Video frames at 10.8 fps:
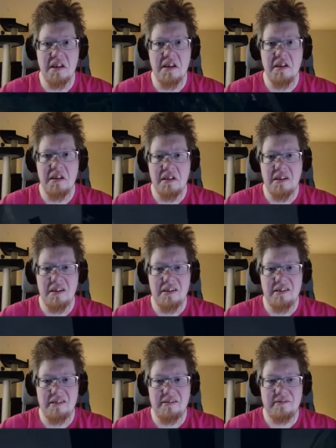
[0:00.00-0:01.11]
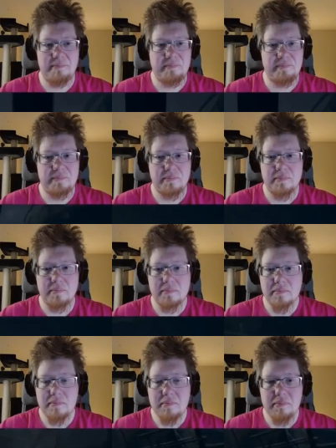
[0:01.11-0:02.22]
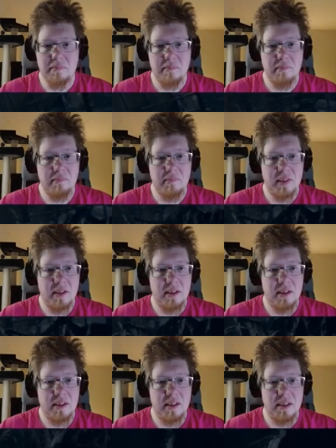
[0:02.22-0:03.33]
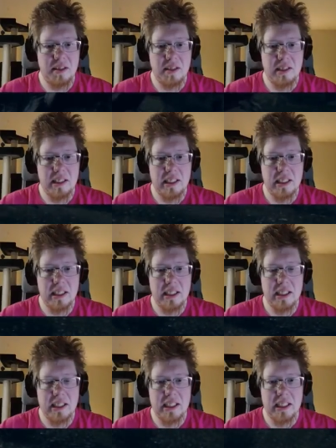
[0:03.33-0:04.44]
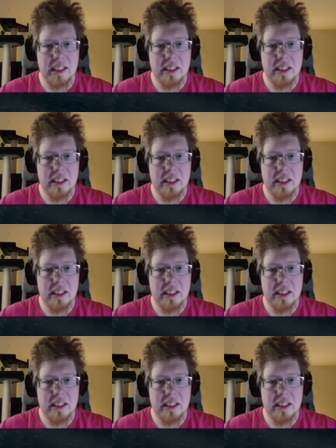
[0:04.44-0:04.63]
Nothing is said.